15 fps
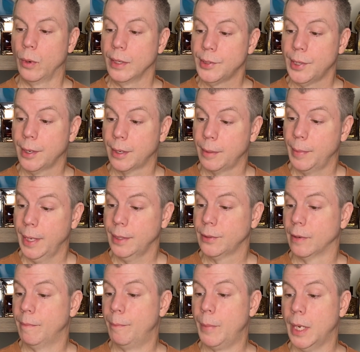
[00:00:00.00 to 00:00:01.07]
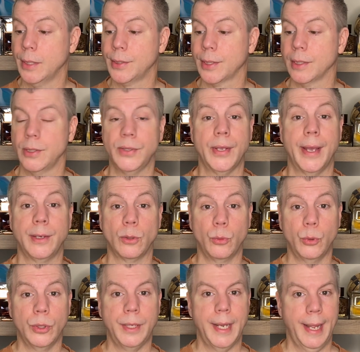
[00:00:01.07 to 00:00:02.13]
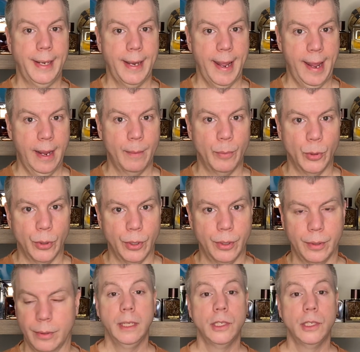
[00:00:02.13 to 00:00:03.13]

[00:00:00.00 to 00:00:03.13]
resting on a base of musk, sandalwood, and amber.